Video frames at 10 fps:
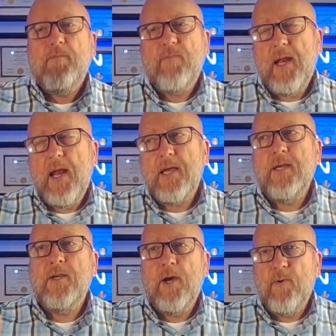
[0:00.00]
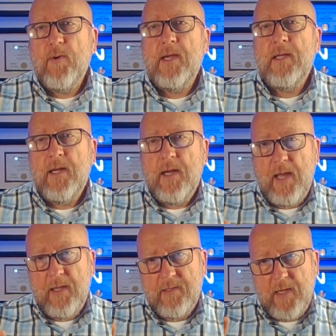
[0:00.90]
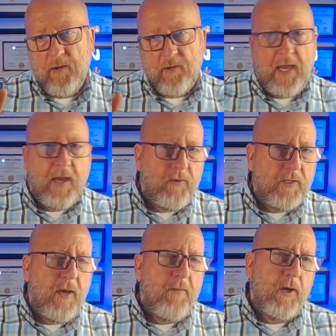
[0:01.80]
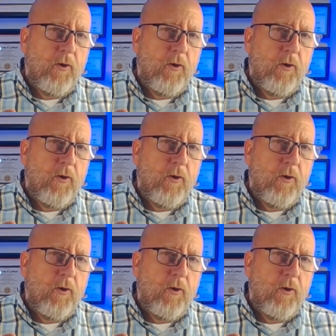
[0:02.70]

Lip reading: And I can go in and say, okay, every time I go to